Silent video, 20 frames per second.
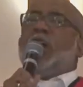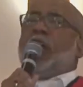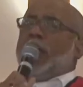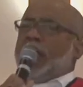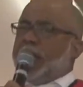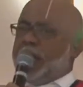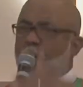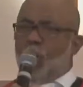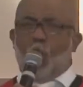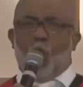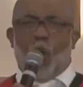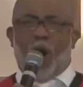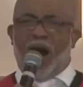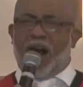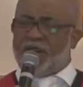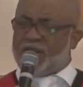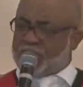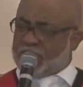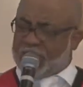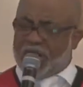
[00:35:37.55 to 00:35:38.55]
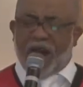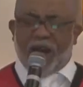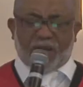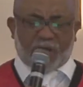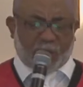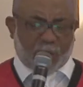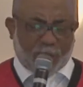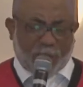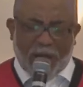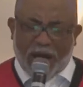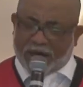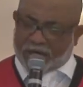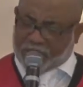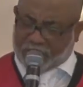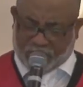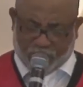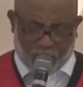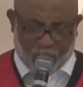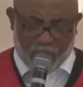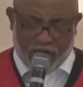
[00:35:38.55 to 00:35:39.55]
He washed our
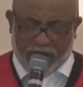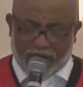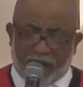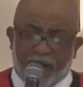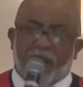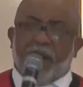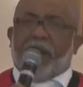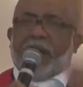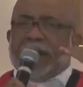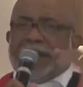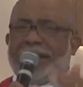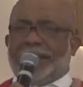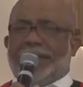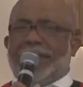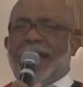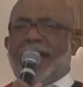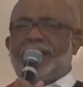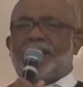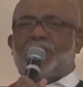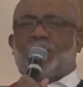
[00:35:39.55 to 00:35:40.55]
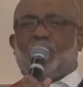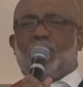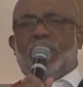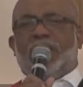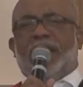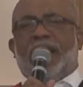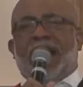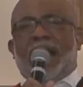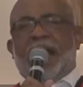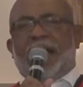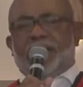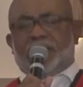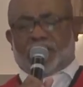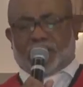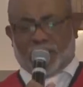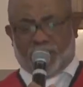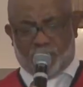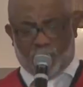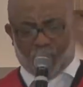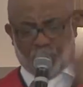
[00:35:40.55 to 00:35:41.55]
spots away. Yes, we had
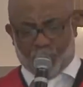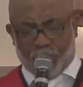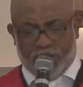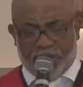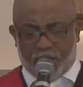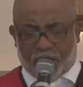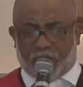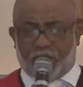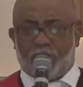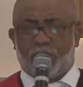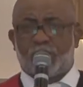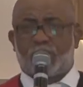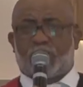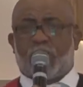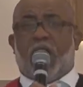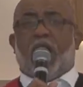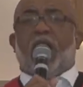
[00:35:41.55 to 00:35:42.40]
some wrinkles.